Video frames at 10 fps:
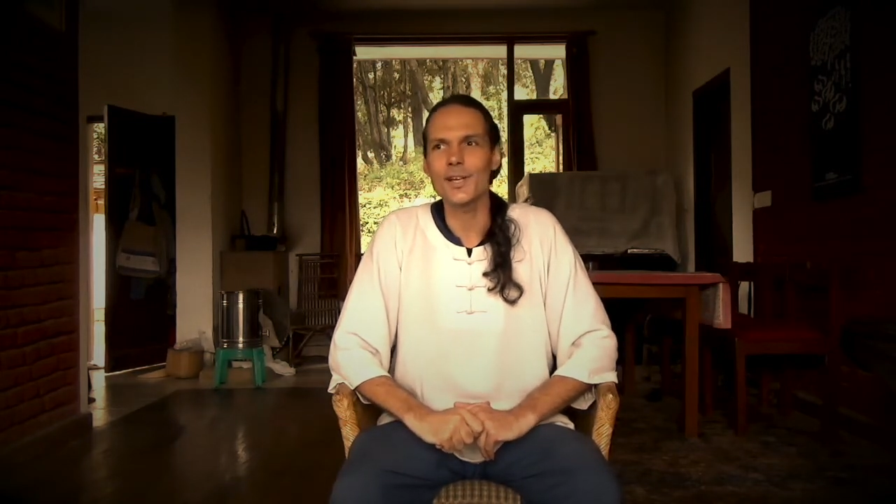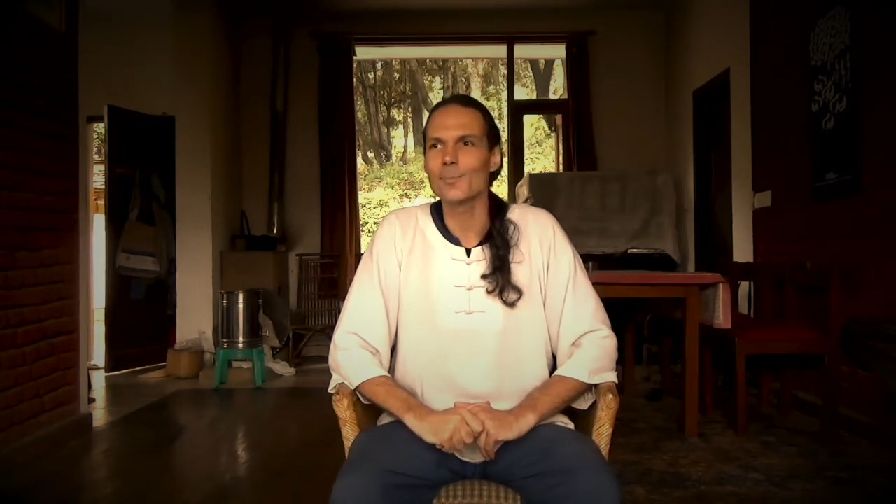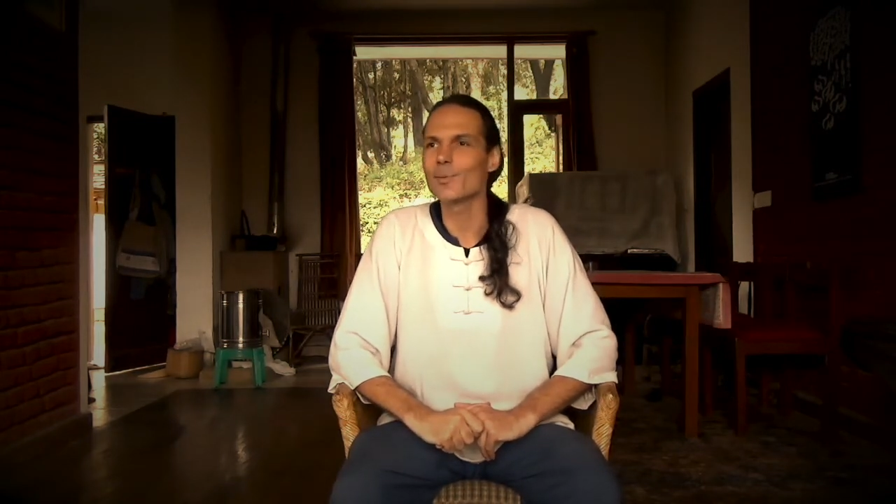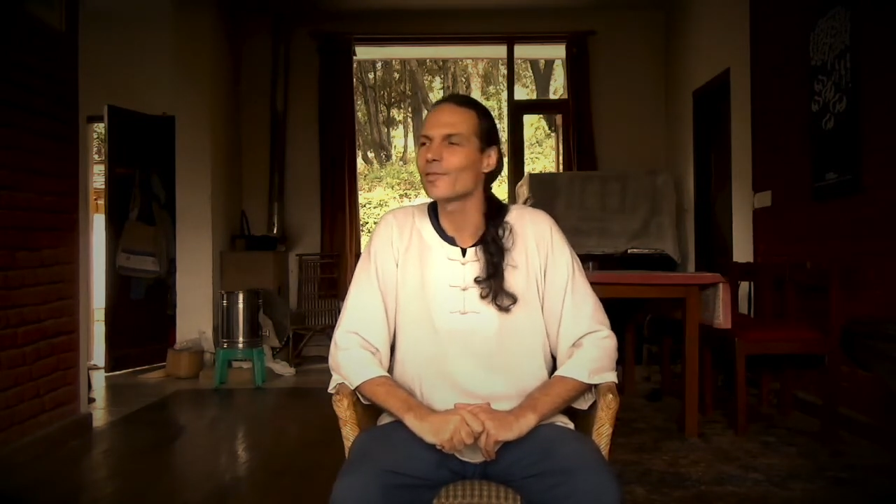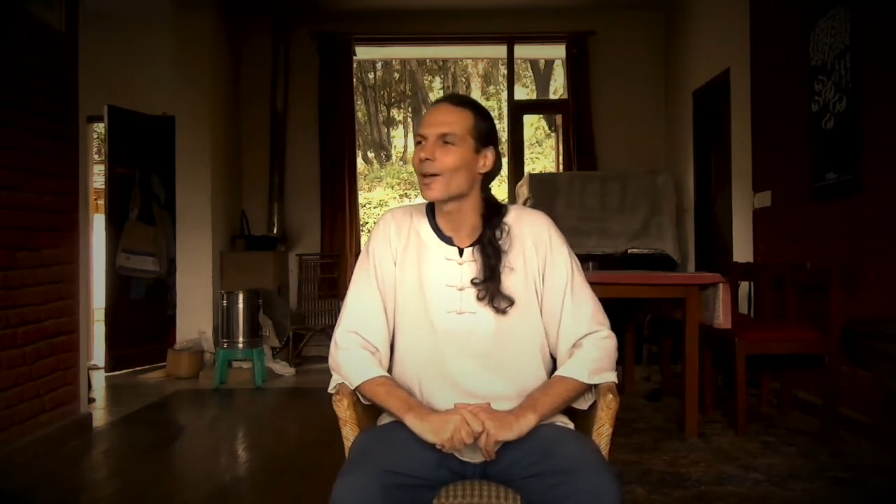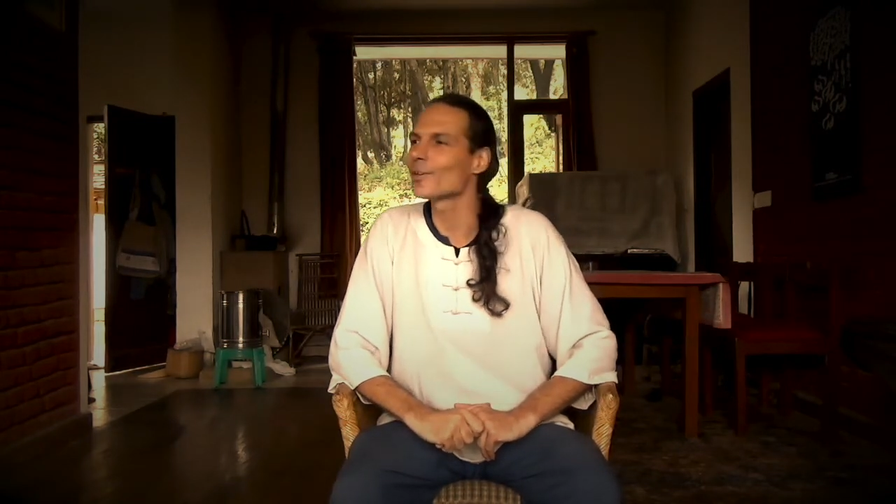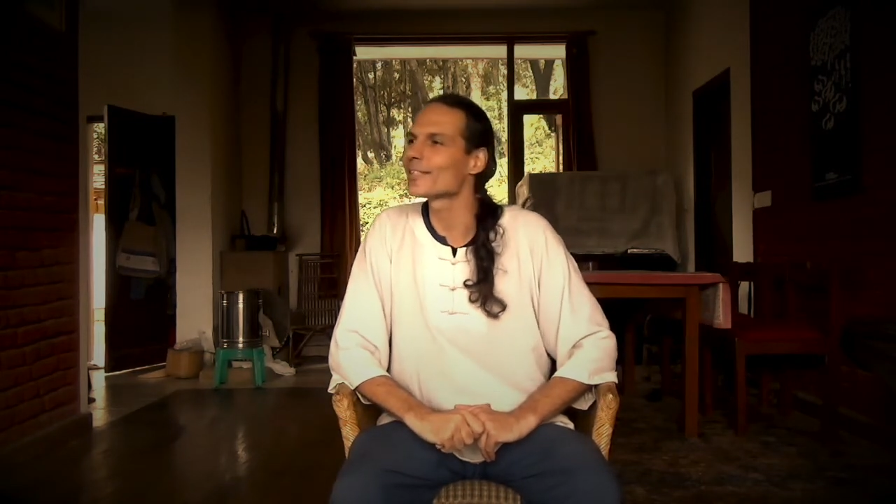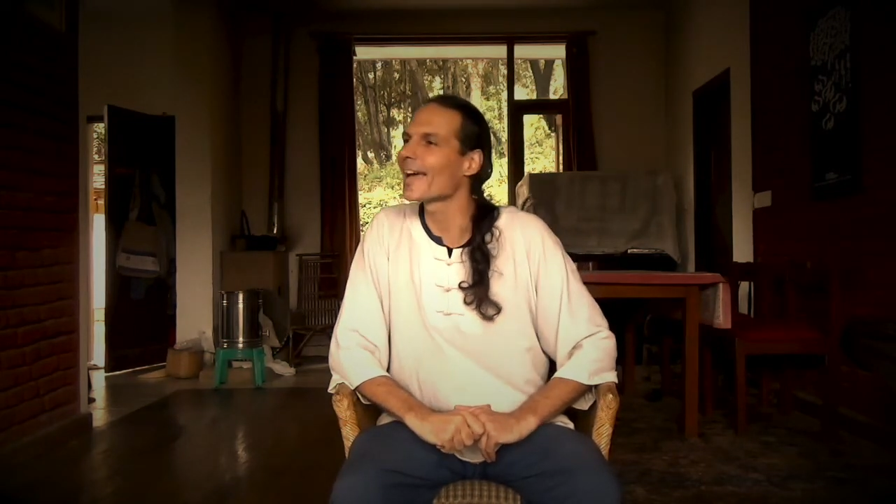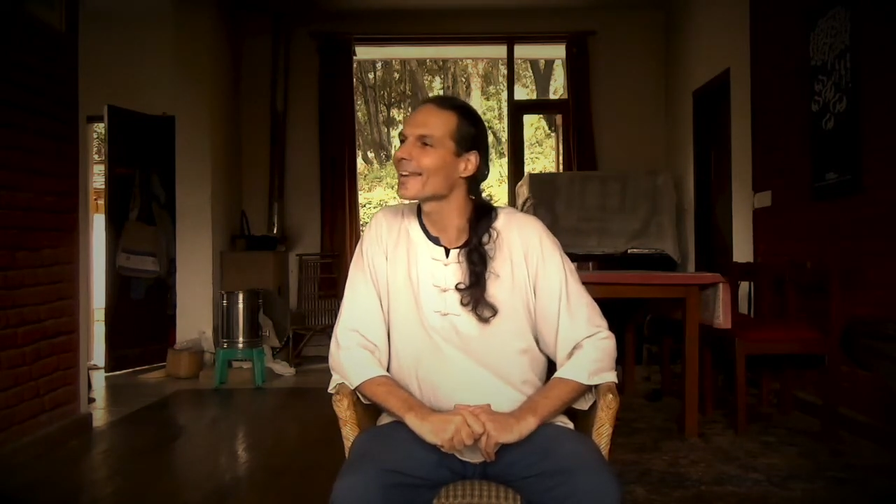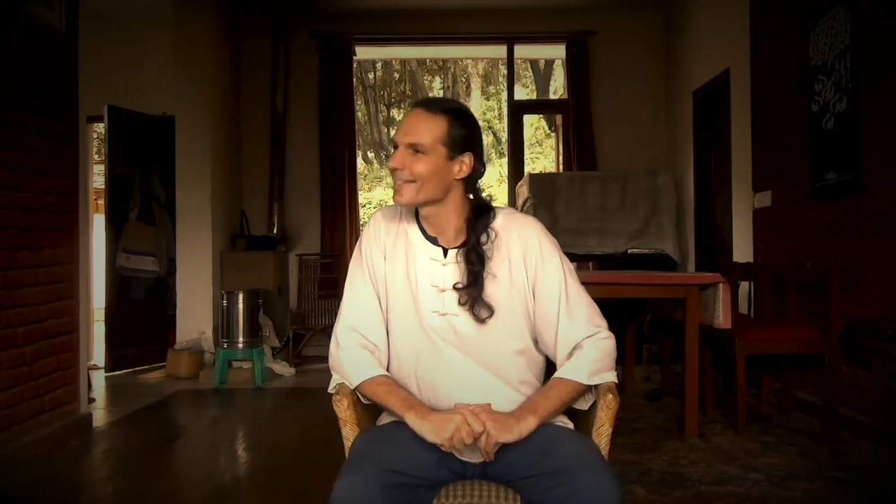can be very
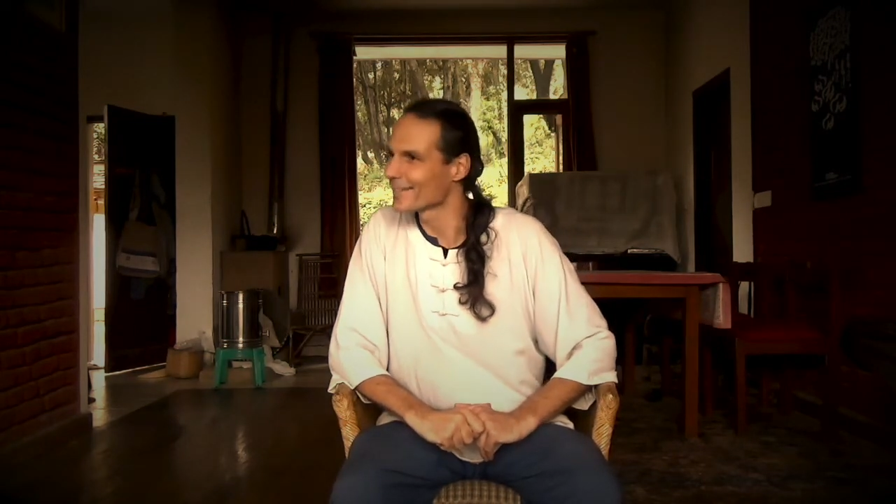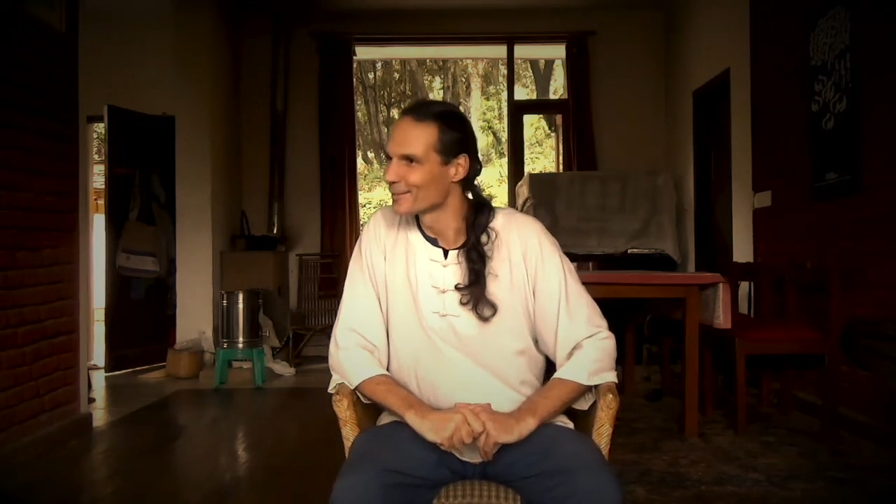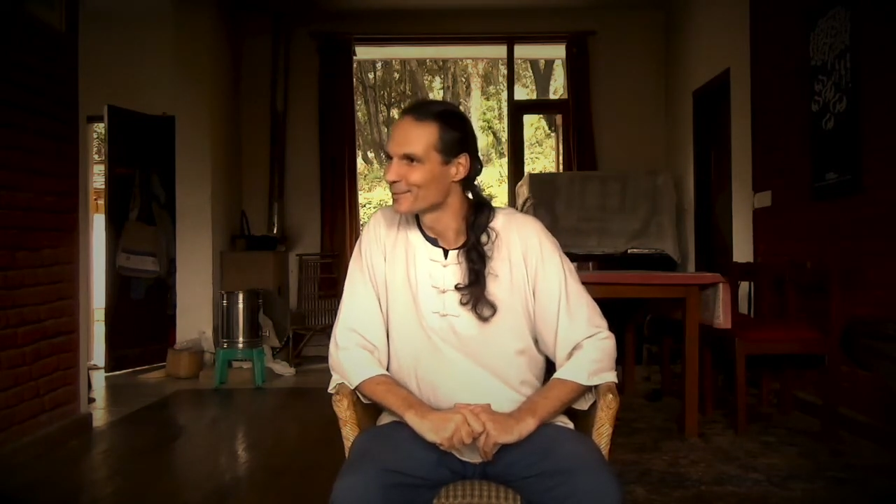silent,